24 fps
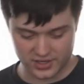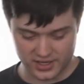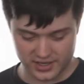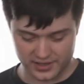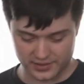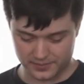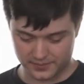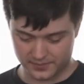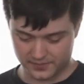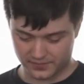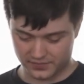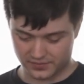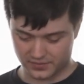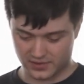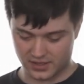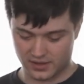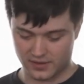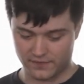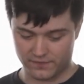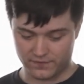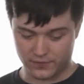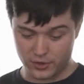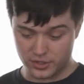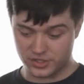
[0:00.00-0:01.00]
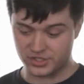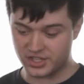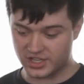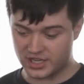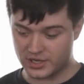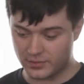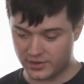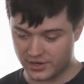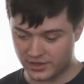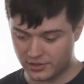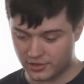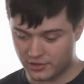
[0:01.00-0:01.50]
on. First thing
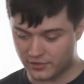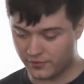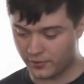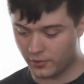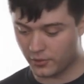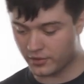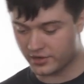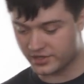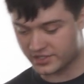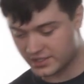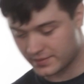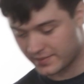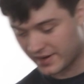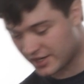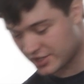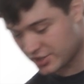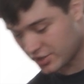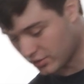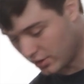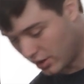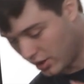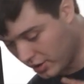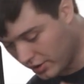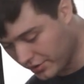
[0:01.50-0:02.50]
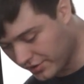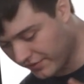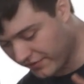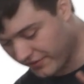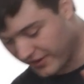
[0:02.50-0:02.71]
you wanna look for is to make sure all the